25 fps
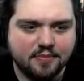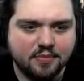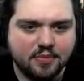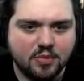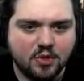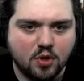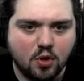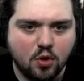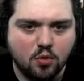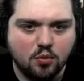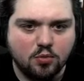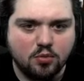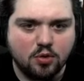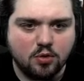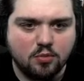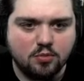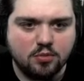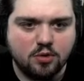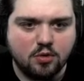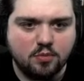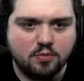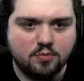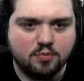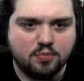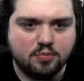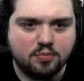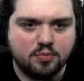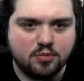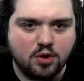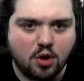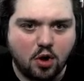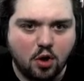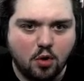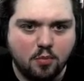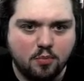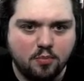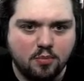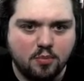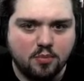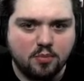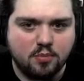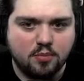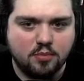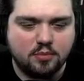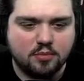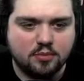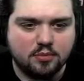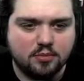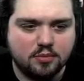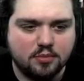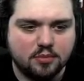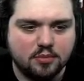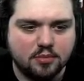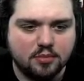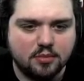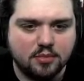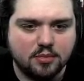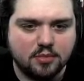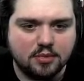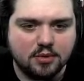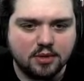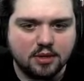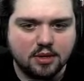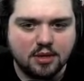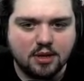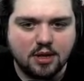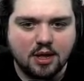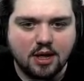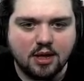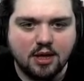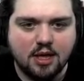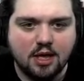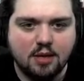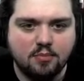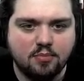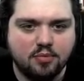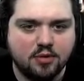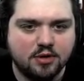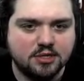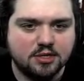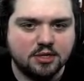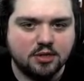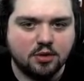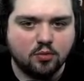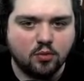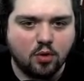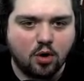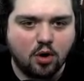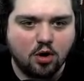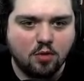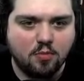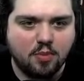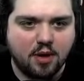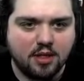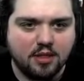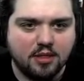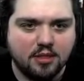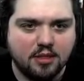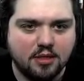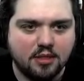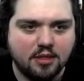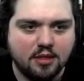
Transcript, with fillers: Oh, no. Keep pressing the wrong button.